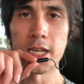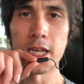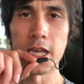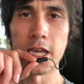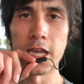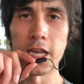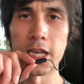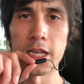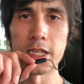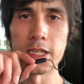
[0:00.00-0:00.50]

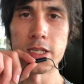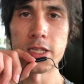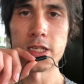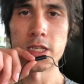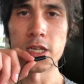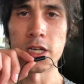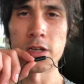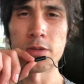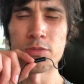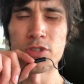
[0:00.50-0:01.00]
and
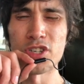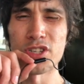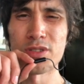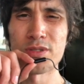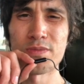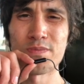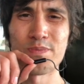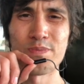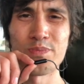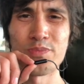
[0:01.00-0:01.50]

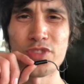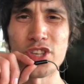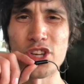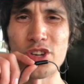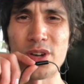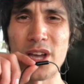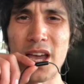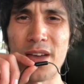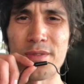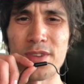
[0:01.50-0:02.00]
just
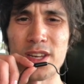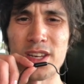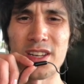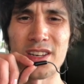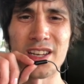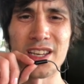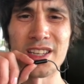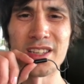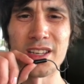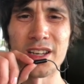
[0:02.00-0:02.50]
having
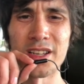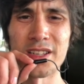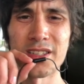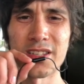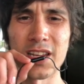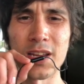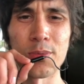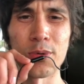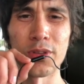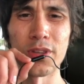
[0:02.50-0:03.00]
an
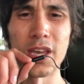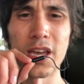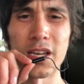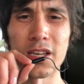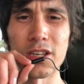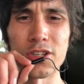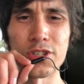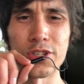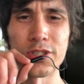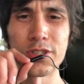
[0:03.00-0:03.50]
unstable
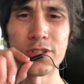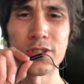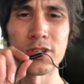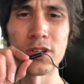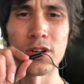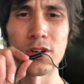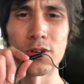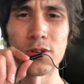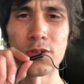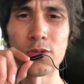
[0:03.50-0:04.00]
neck is just,
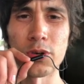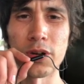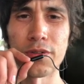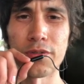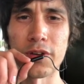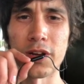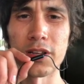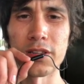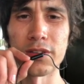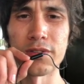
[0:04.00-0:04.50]
quite
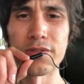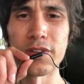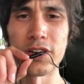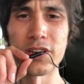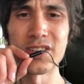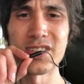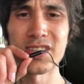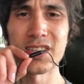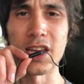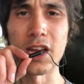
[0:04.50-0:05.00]
frankly,
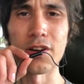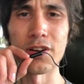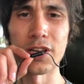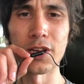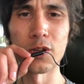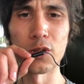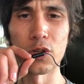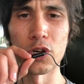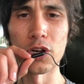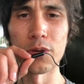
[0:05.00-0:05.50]
very scary
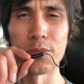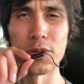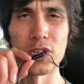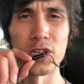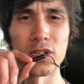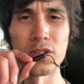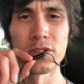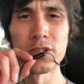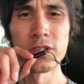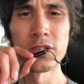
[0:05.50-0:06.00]
and alarming,
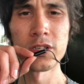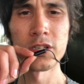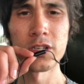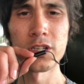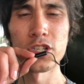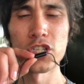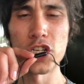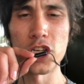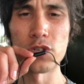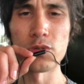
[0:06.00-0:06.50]
and
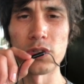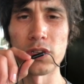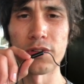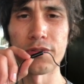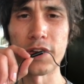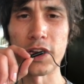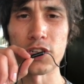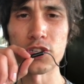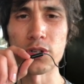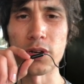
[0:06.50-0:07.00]
genuinely
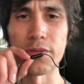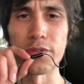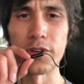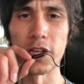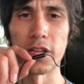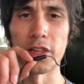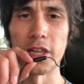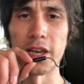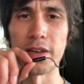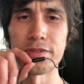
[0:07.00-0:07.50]
affects your
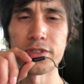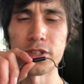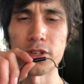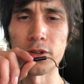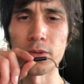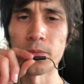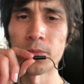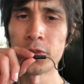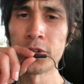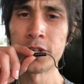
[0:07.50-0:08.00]
everyday life.
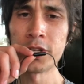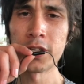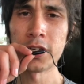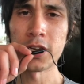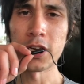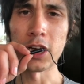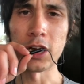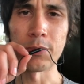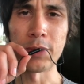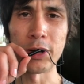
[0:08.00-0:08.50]
So
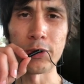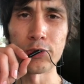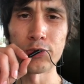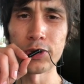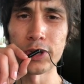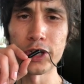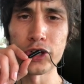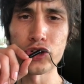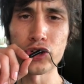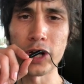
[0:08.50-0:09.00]
I would
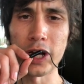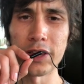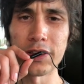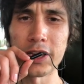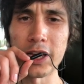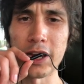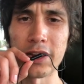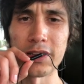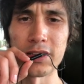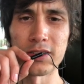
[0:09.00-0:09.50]
really try
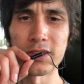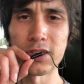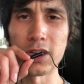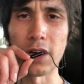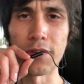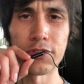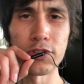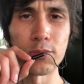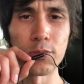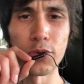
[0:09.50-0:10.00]
these
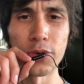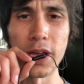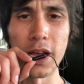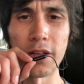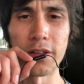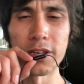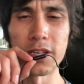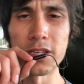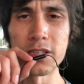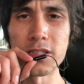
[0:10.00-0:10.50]
softer
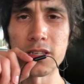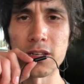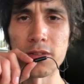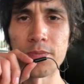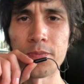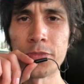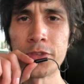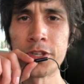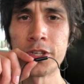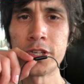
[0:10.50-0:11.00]
modalities and,
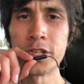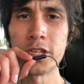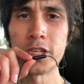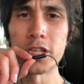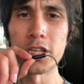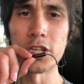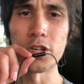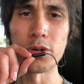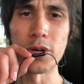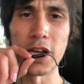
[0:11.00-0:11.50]

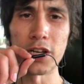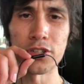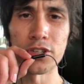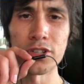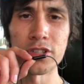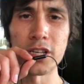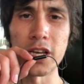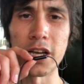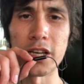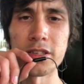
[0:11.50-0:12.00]

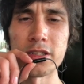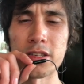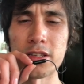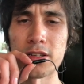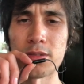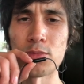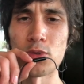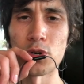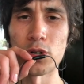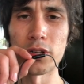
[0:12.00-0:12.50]
exercises
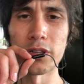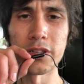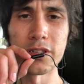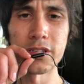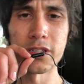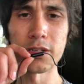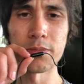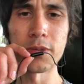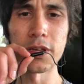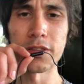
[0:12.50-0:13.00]
and more
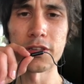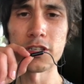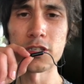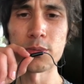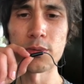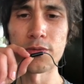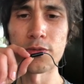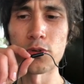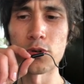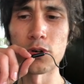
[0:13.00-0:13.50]
holistic methods
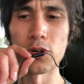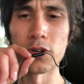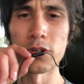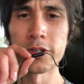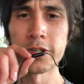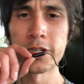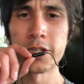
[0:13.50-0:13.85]
before